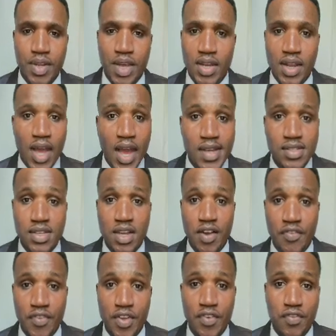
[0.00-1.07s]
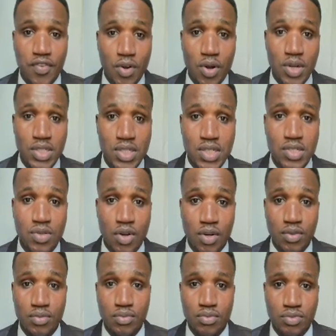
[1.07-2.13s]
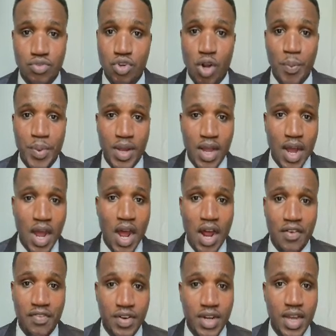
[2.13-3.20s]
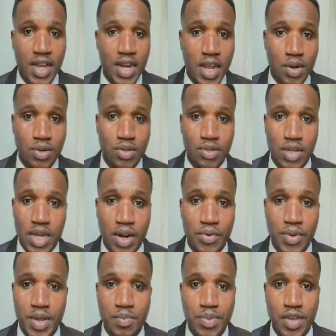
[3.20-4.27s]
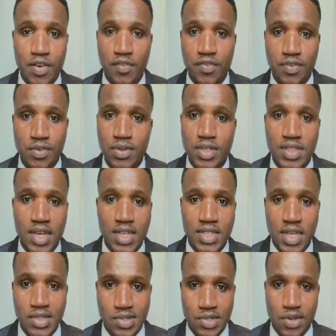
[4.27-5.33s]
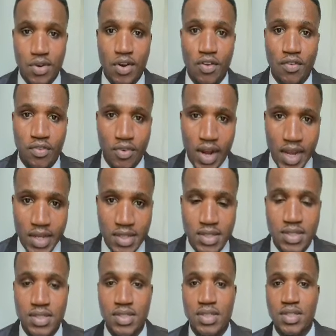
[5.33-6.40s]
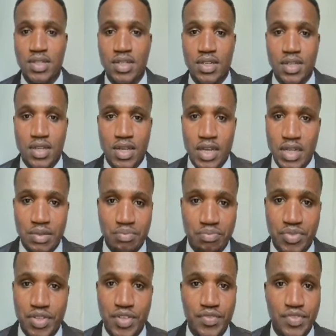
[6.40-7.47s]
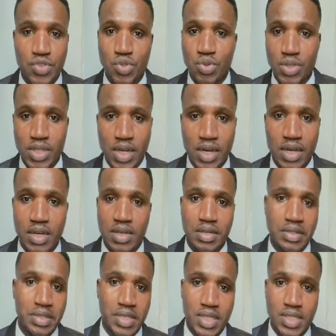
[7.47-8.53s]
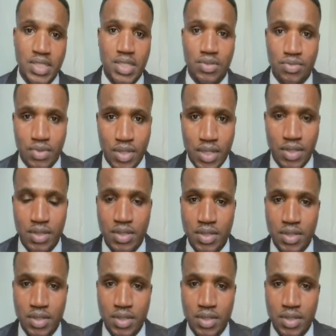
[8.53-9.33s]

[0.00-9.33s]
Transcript: And Ike's Cafe focuses on tropical African and Caribbean food such as jollof rice and beef, suya, and etc.